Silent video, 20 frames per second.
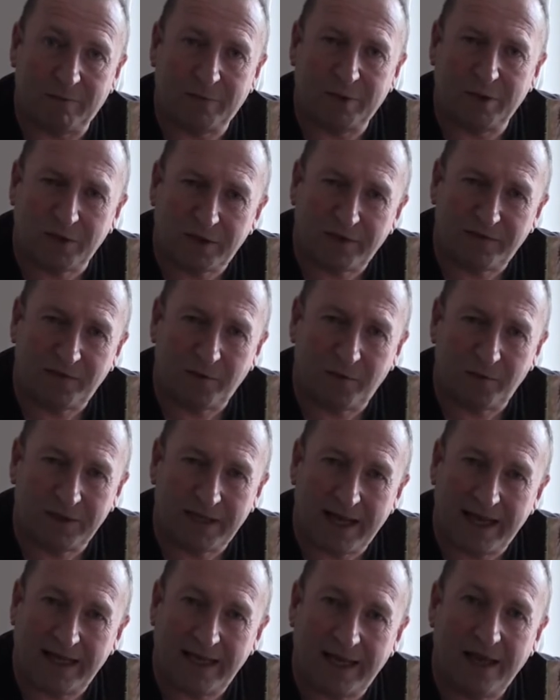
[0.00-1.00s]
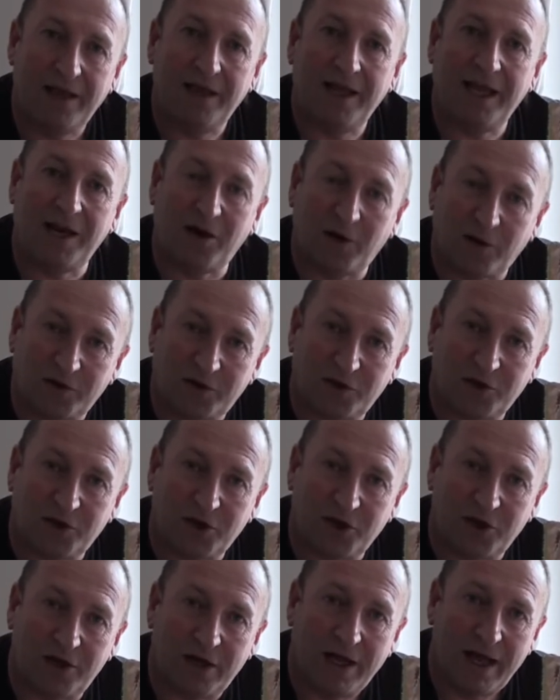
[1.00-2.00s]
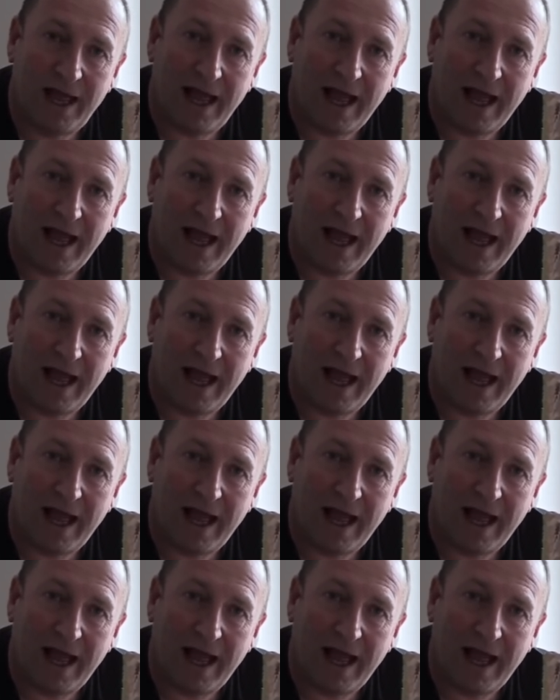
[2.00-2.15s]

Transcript: Beautiful day in Gloucestershire,